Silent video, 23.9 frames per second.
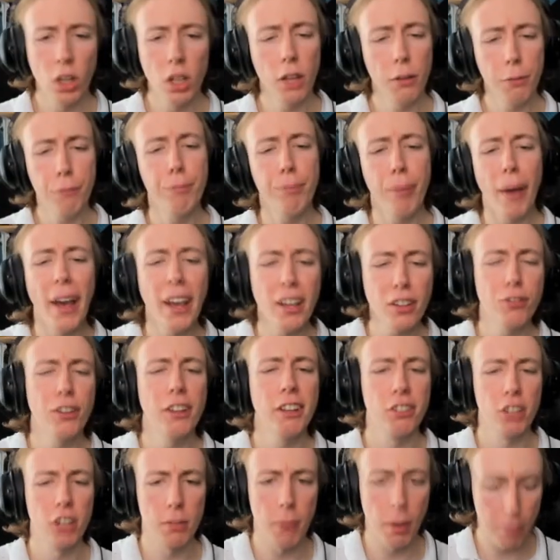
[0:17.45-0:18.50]
One of the best
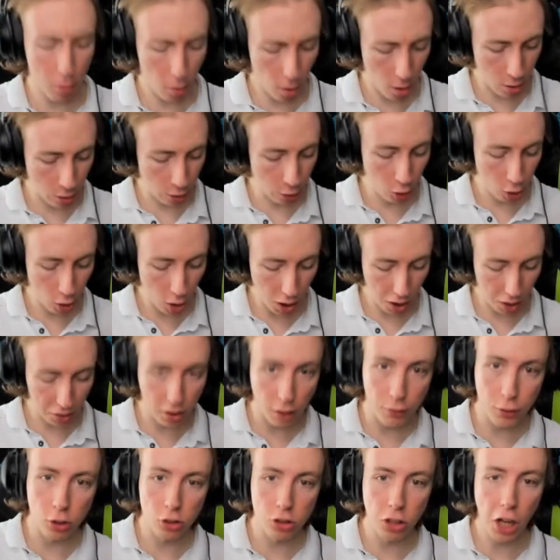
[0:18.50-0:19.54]
things I remember about Google
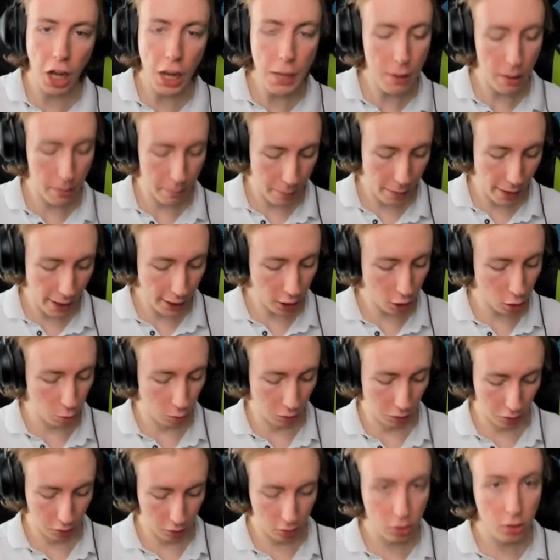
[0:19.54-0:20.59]
is if you type it
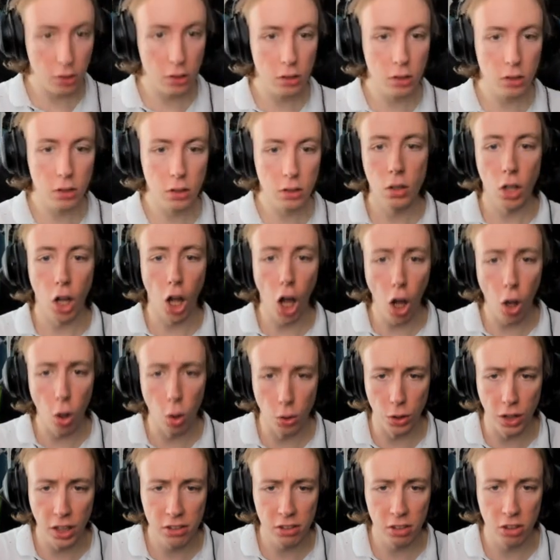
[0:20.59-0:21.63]
backwards.
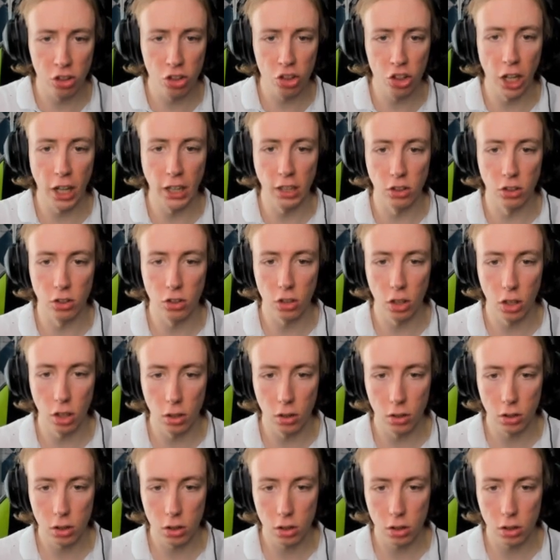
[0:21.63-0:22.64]
Oh, this has changed